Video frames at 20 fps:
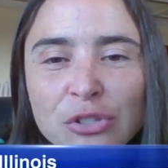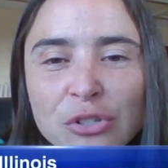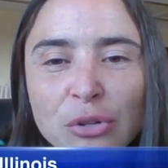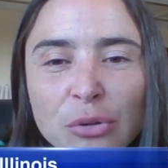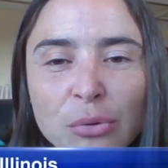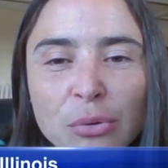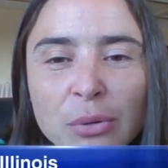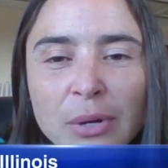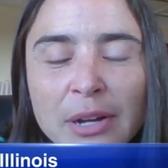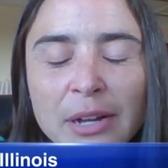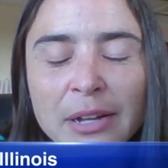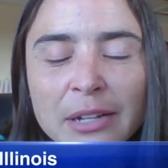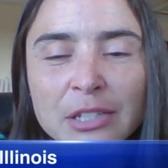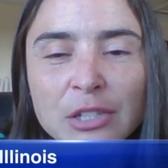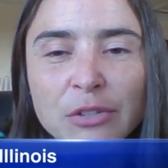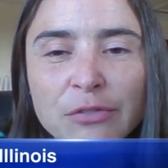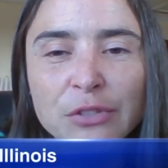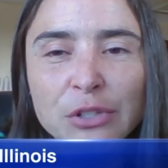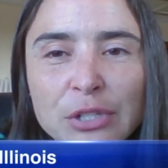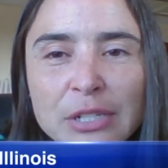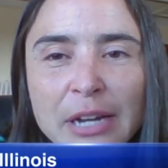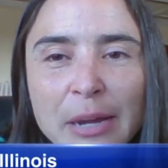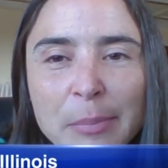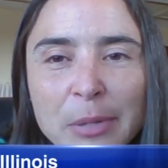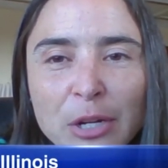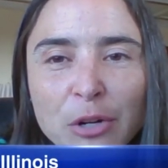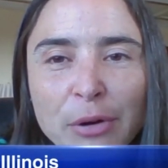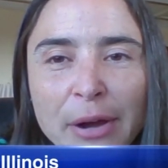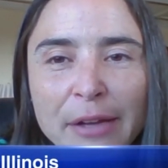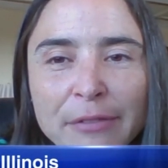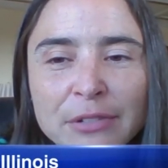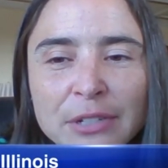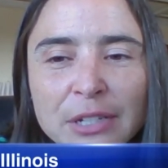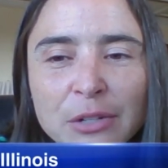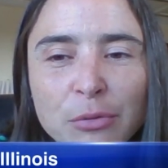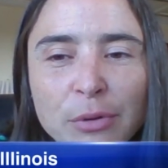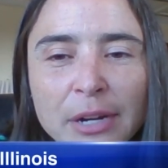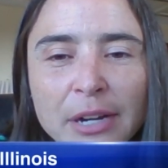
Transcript: So uh, if you stop in Grafton,